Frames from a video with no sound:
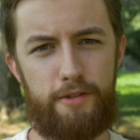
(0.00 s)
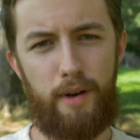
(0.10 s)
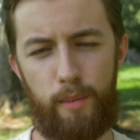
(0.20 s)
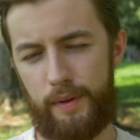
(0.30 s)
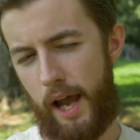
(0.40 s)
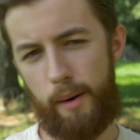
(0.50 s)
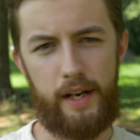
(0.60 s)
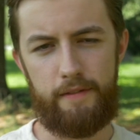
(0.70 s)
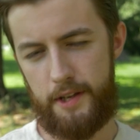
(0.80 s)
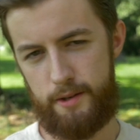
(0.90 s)
one without
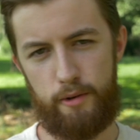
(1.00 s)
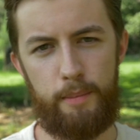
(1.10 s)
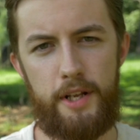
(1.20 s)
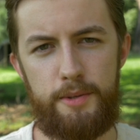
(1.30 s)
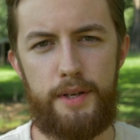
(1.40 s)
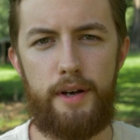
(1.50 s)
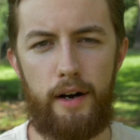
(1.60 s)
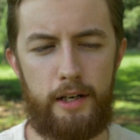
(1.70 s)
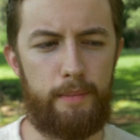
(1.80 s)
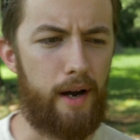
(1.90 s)
any of the story beats we
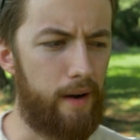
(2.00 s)
talked about,